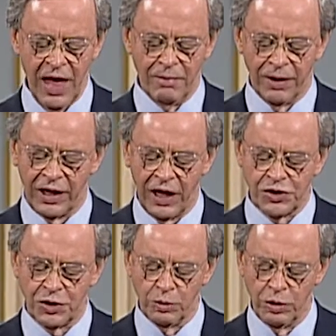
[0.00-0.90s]
but
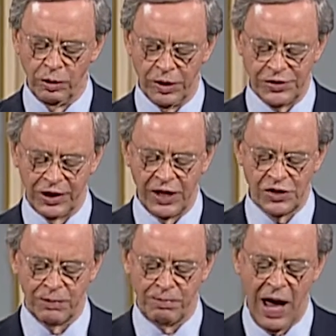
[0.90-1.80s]
against the rulers,
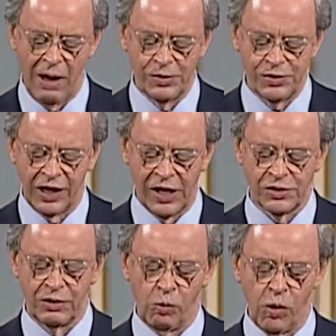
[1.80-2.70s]
against the powers, against
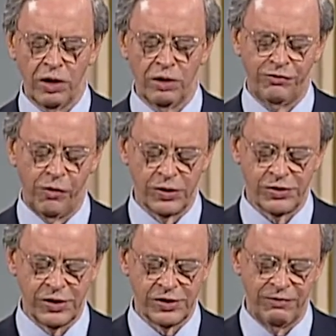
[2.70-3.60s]
the world
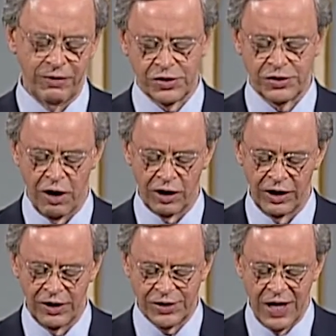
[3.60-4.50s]
forces of this
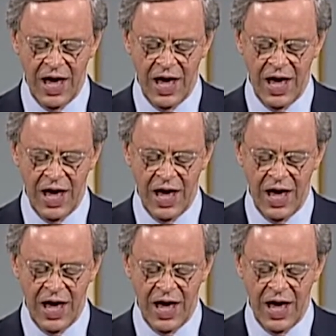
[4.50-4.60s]
darkness,